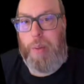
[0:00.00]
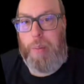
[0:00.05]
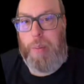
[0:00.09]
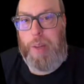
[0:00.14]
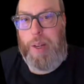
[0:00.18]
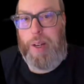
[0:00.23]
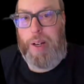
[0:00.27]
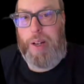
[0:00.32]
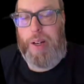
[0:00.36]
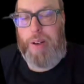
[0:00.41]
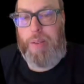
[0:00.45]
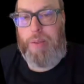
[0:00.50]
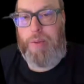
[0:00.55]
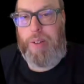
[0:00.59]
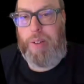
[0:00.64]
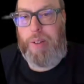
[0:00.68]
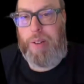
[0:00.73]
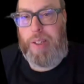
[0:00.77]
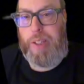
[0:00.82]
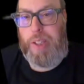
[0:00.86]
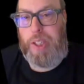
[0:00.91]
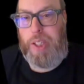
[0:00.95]
the
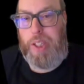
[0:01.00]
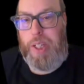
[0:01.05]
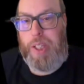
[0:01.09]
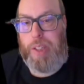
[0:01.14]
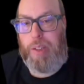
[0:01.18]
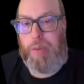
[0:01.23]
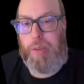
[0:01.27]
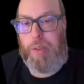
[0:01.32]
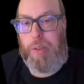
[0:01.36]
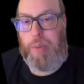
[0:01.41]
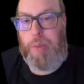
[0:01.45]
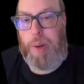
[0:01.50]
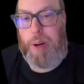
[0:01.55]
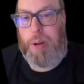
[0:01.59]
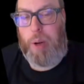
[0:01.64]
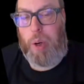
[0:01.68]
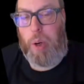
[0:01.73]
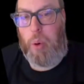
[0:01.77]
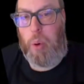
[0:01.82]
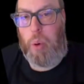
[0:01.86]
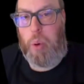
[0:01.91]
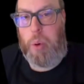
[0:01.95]
very distinctive Foul
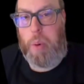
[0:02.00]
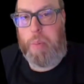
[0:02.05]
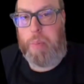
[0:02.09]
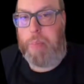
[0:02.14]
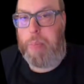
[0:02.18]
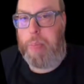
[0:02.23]
Claw.